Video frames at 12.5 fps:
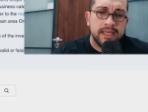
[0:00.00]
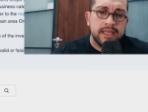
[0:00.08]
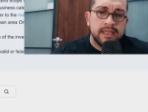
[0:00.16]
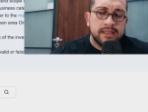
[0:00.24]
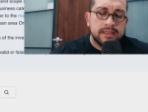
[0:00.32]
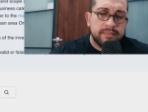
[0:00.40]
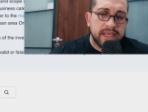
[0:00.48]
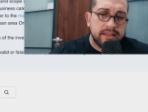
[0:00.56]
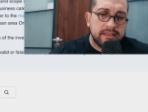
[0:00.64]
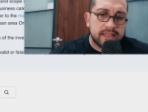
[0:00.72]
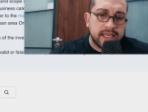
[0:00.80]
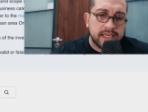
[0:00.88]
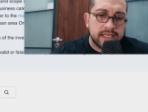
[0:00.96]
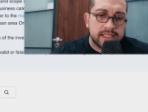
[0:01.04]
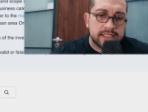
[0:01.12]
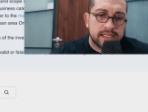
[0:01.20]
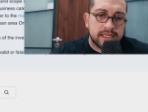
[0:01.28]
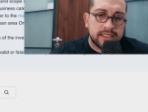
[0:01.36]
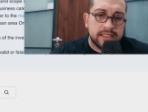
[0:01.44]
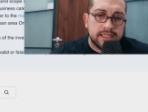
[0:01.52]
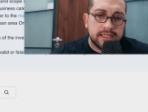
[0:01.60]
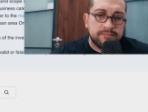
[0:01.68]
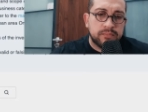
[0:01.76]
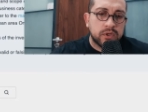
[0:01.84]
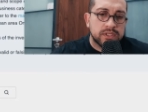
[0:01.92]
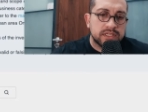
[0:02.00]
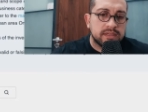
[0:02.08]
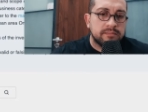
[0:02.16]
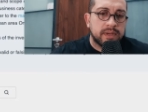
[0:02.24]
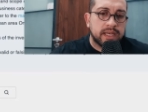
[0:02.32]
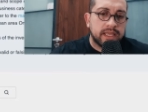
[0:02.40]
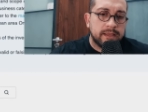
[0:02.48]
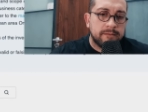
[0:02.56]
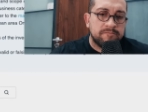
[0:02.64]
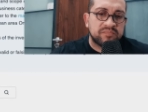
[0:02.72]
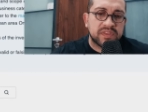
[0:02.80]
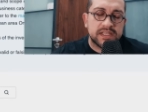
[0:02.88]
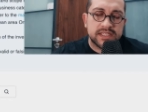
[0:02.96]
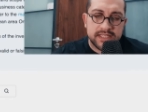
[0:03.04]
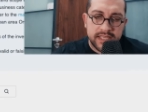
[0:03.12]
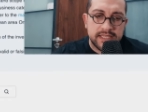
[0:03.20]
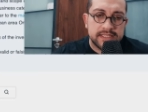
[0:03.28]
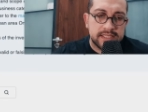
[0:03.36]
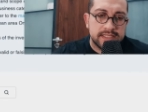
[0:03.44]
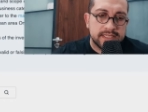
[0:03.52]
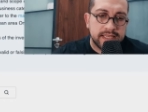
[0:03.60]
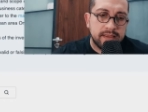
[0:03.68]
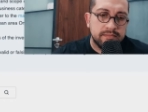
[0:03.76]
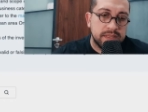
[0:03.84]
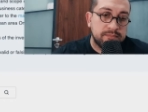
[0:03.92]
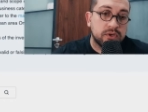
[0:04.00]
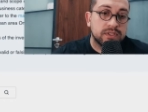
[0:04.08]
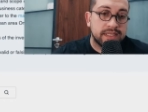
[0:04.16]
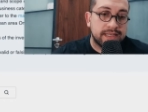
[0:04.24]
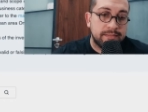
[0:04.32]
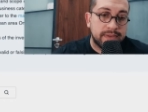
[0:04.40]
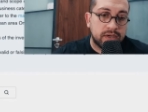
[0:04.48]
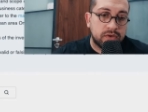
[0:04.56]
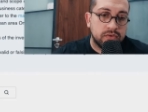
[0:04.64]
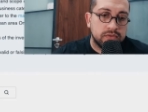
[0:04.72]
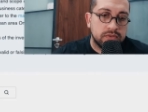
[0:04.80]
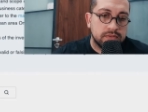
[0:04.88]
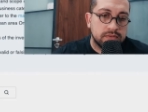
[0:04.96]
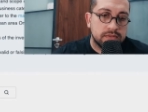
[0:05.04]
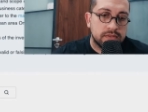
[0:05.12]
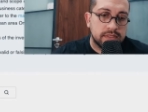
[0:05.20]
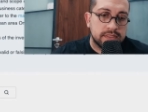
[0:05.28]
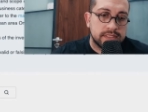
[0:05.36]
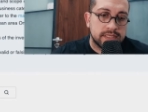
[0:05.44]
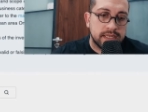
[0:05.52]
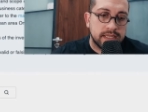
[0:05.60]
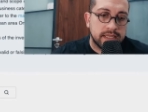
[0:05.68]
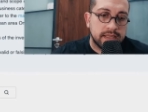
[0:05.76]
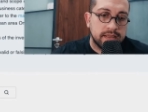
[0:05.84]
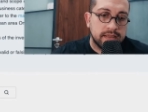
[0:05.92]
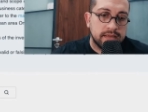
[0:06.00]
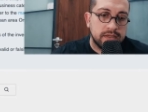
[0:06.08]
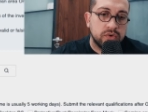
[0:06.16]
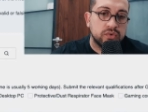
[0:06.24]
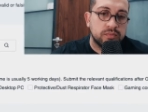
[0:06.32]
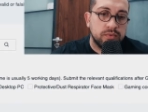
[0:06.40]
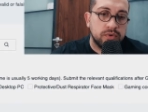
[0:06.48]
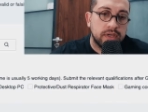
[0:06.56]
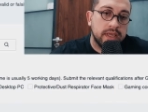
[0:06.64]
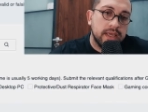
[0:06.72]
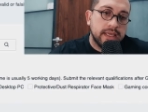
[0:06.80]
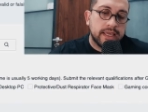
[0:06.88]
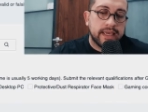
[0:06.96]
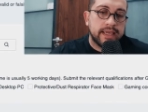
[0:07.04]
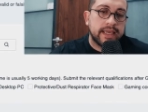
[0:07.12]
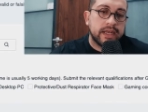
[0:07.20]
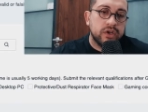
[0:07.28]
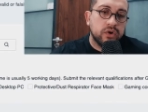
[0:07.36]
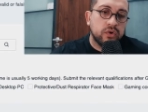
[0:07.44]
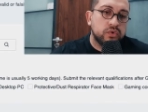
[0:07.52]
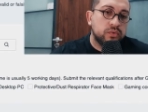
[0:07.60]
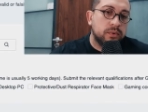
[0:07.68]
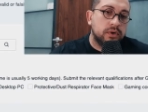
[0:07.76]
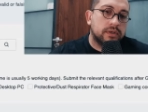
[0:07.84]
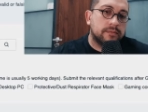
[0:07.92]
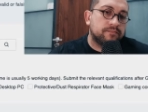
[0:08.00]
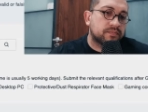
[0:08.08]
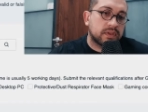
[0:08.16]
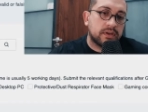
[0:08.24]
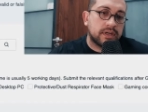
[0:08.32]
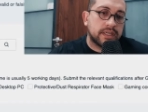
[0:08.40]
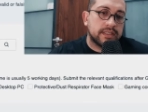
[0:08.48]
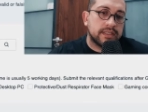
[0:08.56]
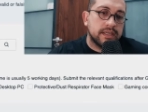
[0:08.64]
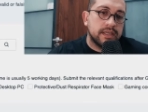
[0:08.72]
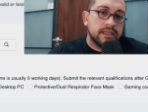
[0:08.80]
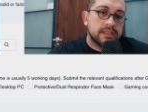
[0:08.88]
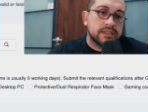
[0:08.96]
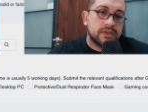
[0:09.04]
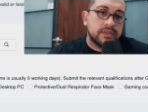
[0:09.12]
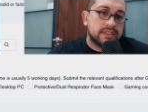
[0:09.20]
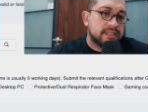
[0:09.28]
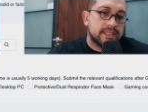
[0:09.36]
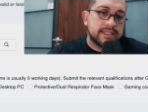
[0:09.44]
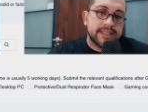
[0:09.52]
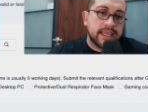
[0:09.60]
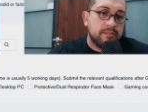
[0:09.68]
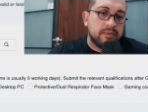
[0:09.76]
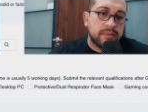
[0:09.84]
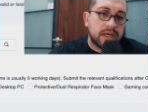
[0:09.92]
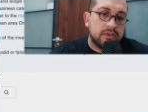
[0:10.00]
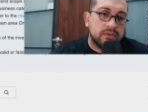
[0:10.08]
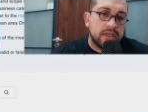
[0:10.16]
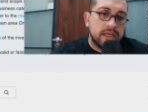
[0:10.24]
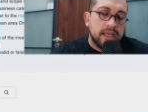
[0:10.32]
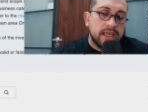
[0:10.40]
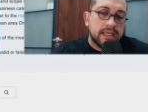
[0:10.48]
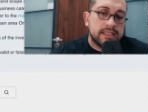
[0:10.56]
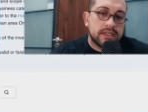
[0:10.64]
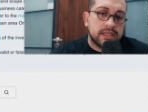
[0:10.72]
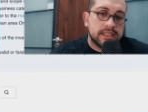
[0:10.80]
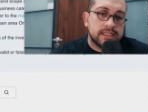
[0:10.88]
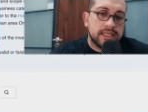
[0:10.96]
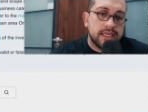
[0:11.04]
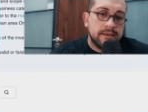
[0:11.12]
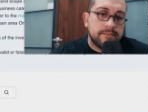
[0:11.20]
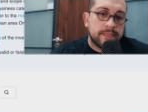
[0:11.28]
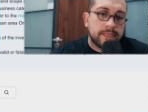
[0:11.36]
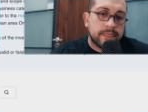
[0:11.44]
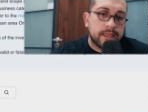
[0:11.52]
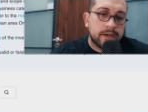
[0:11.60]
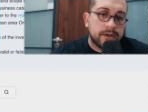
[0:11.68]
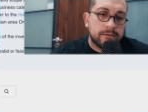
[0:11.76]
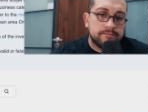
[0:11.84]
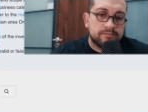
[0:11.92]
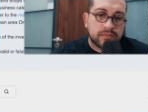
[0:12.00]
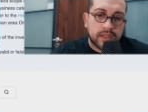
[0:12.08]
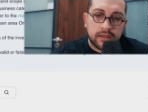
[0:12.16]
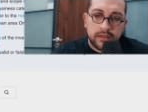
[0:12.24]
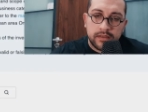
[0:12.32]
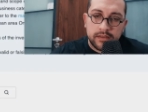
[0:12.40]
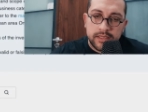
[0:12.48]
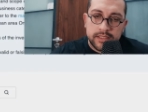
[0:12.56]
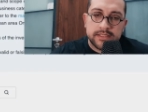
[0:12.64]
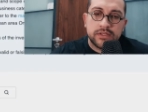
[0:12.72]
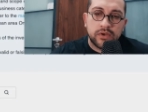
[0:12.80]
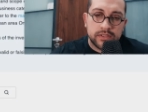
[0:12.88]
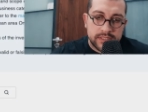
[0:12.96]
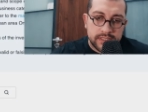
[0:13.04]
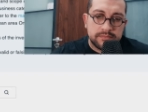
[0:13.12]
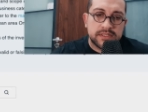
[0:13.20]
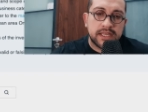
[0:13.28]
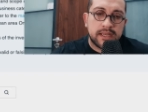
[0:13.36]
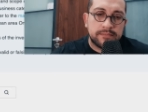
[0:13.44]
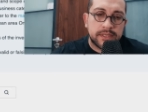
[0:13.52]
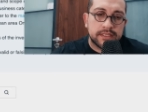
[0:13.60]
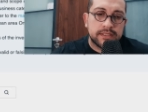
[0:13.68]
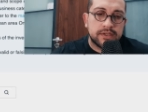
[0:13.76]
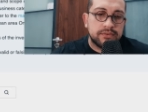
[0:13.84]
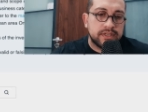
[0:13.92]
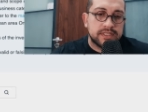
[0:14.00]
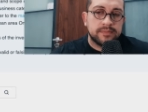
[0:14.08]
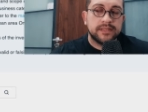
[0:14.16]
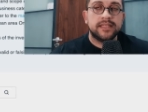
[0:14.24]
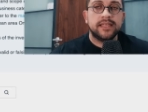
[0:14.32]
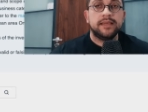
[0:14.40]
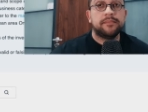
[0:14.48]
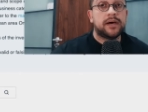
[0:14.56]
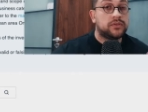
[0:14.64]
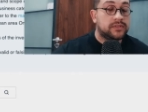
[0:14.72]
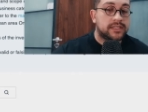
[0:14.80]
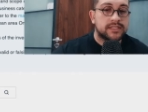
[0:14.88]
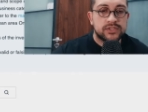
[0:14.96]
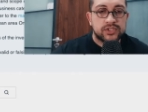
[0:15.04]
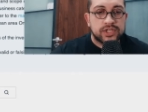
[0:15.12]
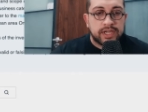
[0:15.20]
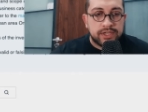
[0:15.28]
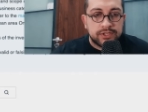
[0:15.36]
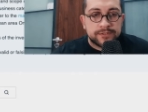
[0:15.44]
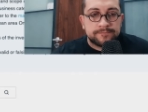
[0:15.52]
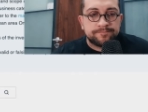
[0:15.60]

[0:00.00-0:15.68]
the main thing is the deposit money stays the same, deposit amount. So let's select notebook. Yeah, again notebook. All right. So it's the same amount. As you can see, you know, it's got some subcategories, but the amount doesn't change.